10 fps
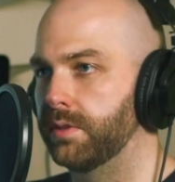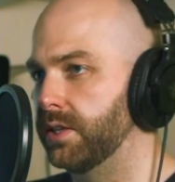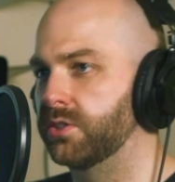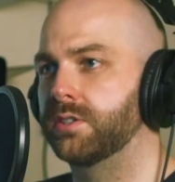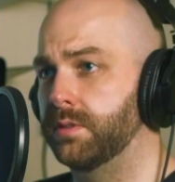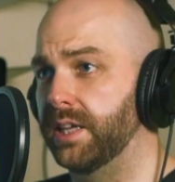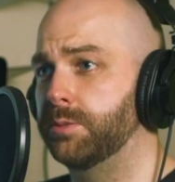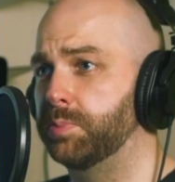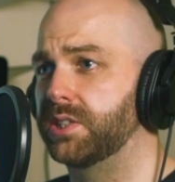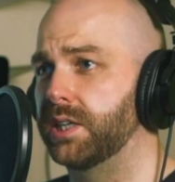This
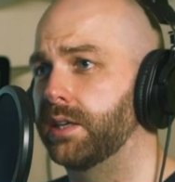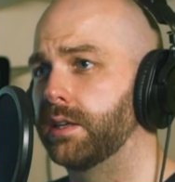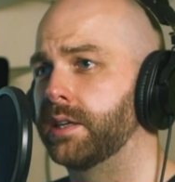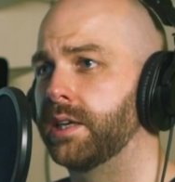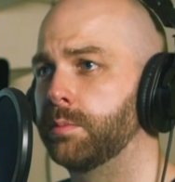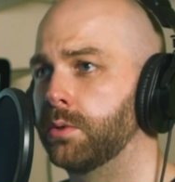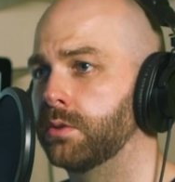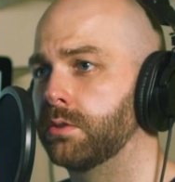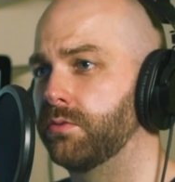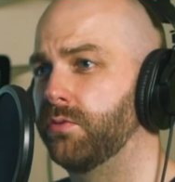particular
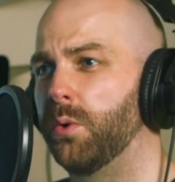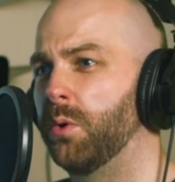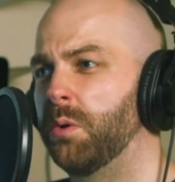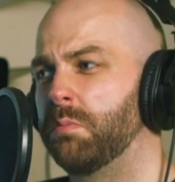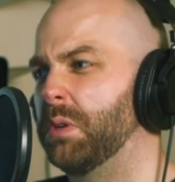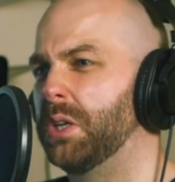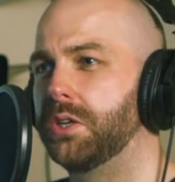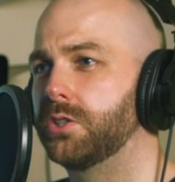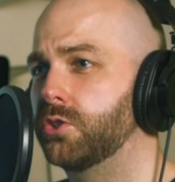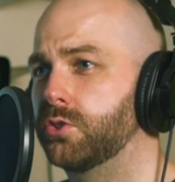keyboard for
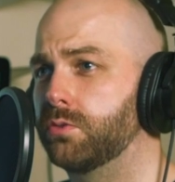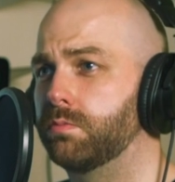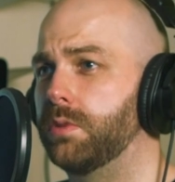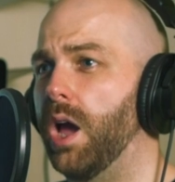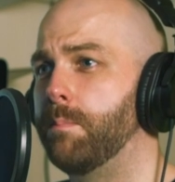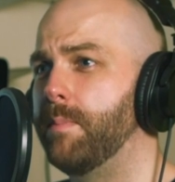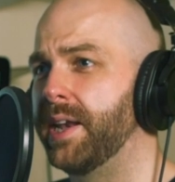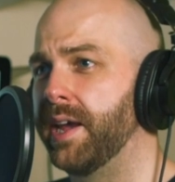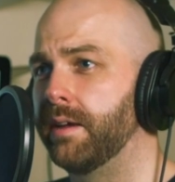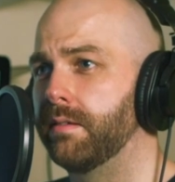a minute.